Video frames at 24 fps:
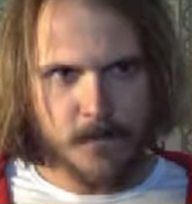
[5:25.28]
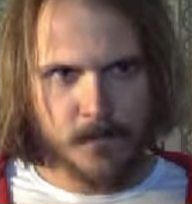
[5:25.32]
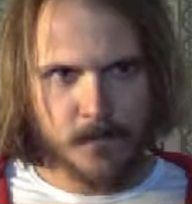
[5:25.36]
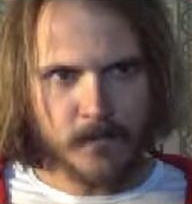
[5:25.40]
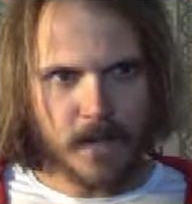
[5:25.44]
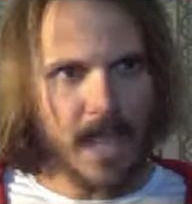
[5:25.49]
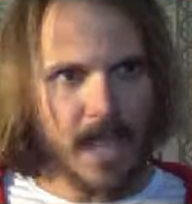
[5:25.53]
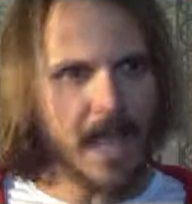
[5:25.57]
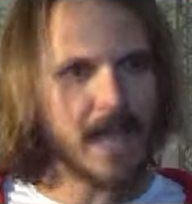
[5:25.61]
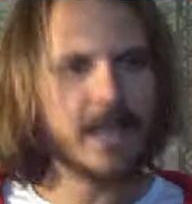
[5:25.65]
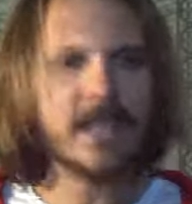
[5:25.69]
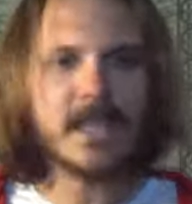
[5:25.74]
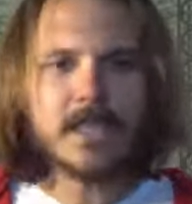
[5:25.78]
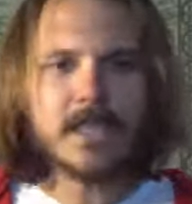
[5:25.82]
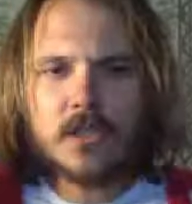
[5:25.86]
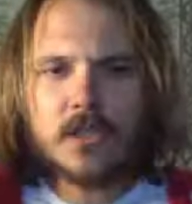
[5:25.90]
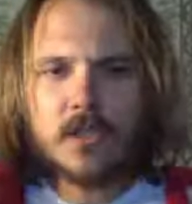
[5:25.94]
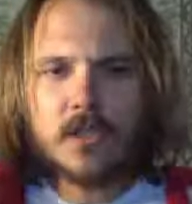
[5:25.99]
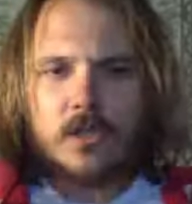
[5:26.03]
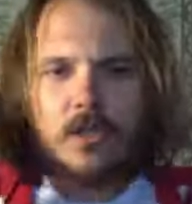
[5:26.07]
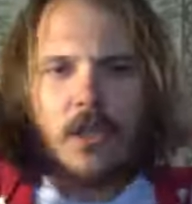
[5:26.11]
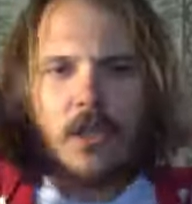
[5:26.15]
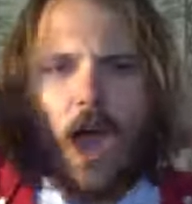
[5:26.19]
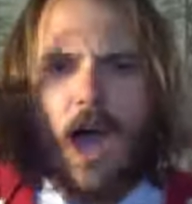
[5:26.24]
And it's
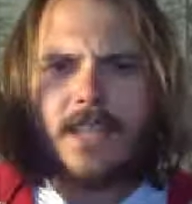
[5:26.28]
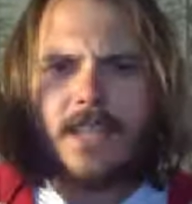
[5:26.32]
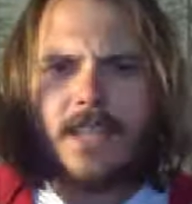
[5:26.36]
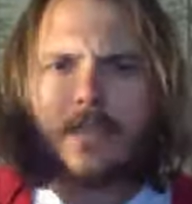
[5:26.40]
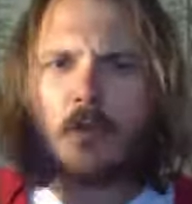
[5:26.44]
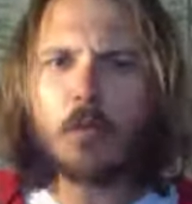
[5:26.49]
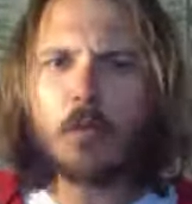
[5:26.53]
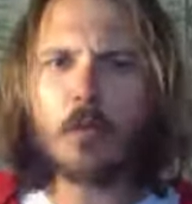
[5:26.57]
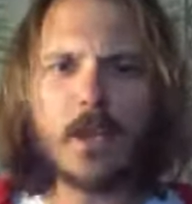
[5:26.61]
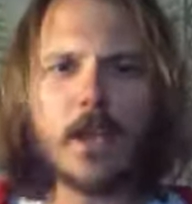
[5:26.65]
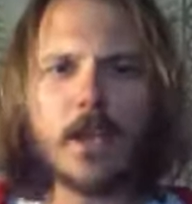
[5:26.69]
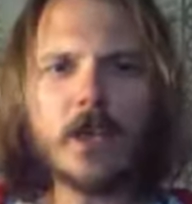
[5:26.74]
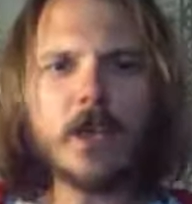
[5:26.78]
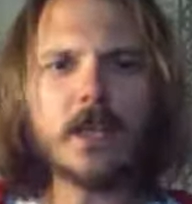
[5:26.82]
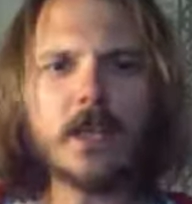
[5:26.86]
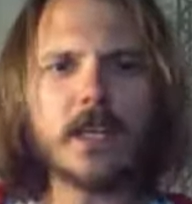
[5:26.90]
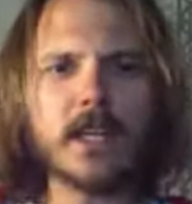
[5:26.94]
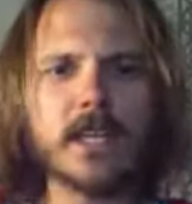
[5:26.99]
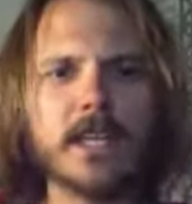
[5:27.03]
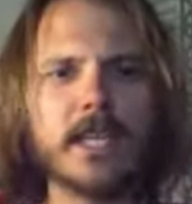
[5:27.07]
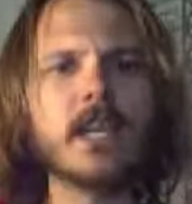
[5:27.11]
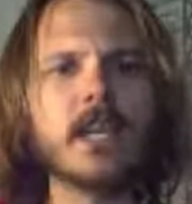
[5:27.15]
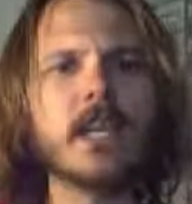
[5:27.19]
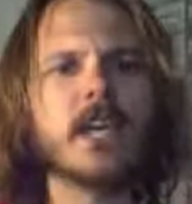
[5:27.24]
not,
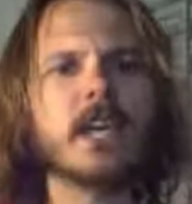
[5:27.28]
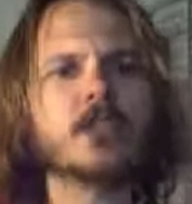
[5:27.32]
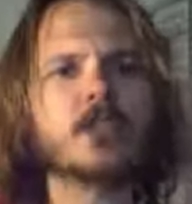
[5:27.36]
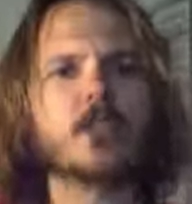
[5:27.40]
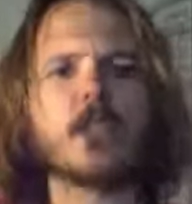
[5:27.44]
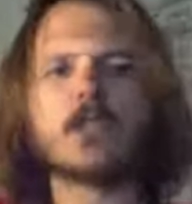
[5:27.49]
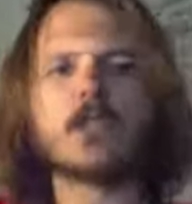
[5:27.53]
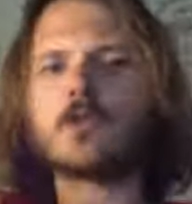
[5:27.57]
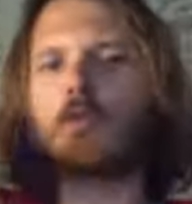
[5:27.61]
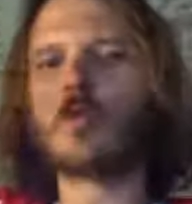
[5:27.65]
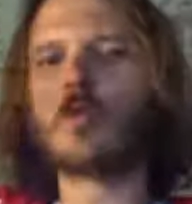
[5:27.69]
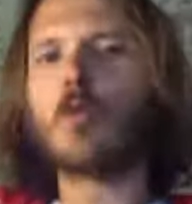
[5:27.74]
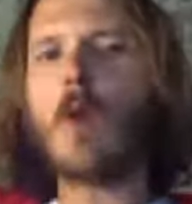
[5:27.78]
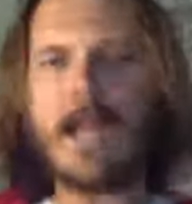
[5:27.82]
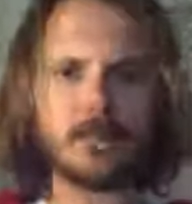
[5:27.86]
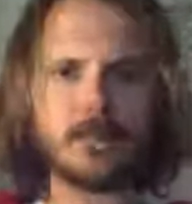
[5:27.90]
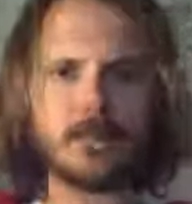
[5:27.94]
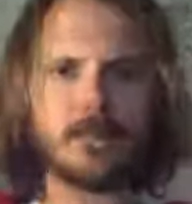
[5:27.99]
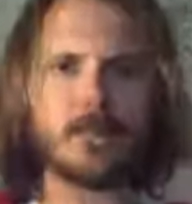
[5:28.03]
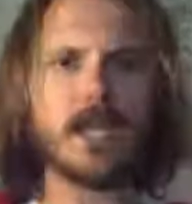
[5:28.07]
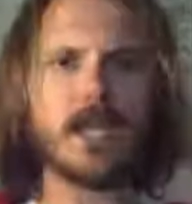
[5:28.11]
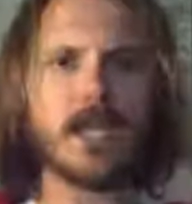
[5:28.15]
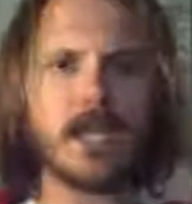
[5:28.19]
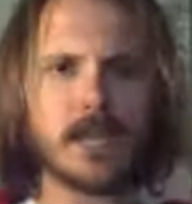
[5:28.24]
weirdly, just
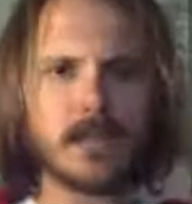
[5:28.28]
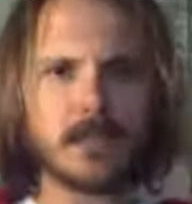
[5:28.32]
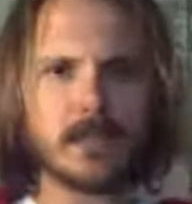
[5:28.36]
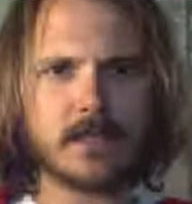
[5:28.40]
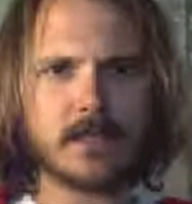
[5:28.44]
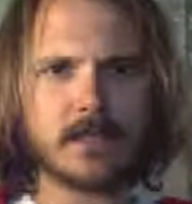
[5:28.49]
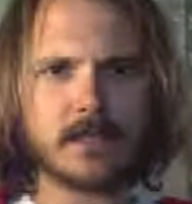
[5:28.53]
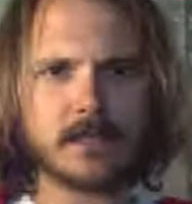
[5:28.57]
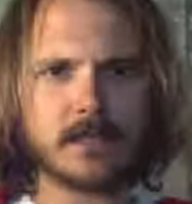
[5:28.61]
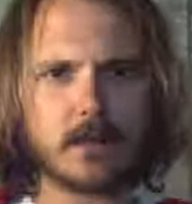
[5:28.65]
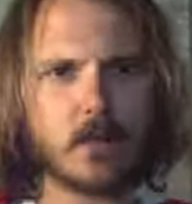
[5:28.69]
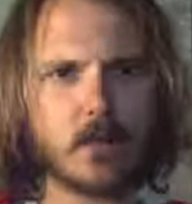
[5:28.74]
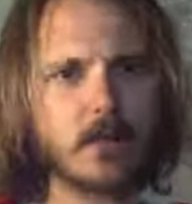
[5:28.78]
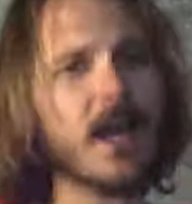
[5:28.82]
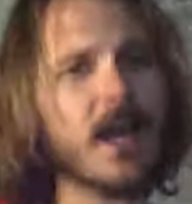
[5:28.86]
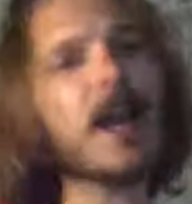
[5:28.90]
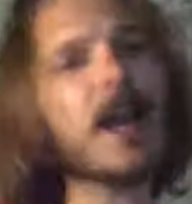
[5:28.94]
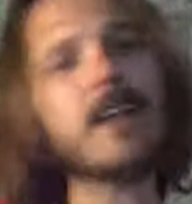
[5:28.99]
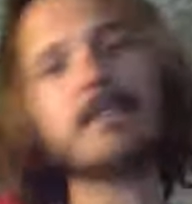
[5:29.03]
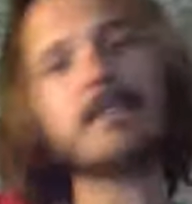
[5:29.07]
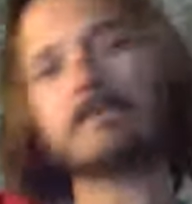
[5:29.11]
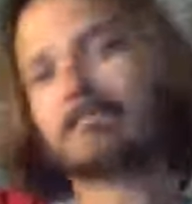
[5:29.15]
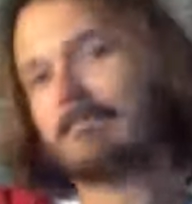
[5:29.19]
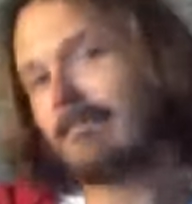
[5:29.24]
white bliss, or
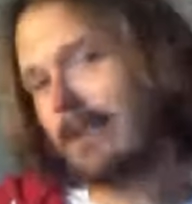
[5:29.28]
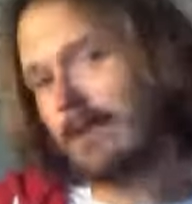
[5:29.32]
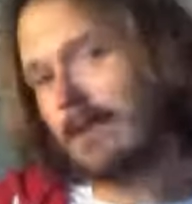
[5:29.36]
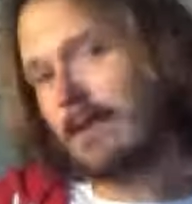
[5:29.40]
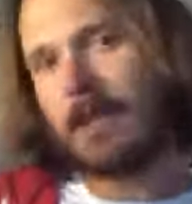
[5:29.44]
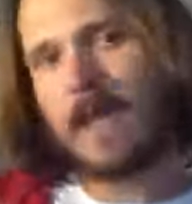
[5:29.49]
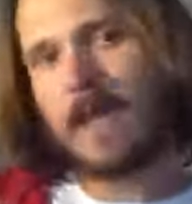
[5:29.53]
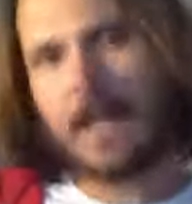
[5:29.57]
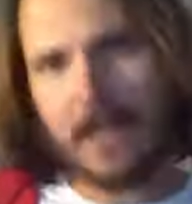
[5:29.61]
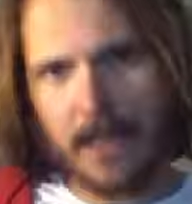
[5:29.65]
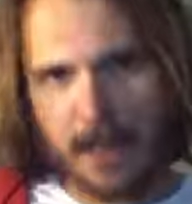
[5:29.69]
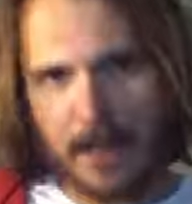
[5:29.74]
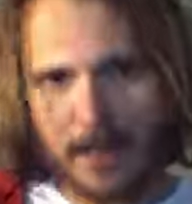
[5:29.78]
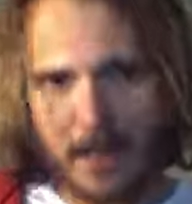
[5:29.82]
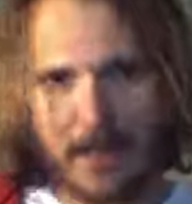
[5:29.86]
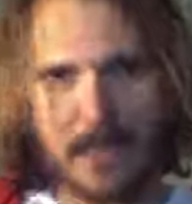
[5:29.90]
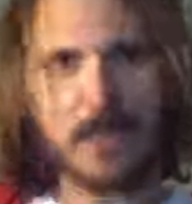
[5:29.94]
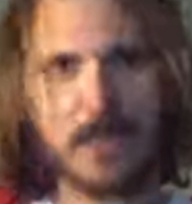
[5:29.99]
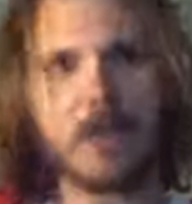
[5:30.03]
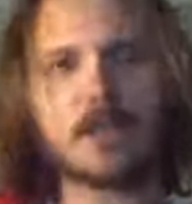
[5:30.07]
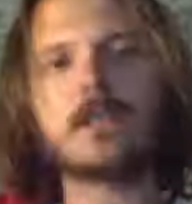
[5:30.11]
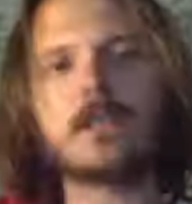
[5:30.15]
not immediate. I mean,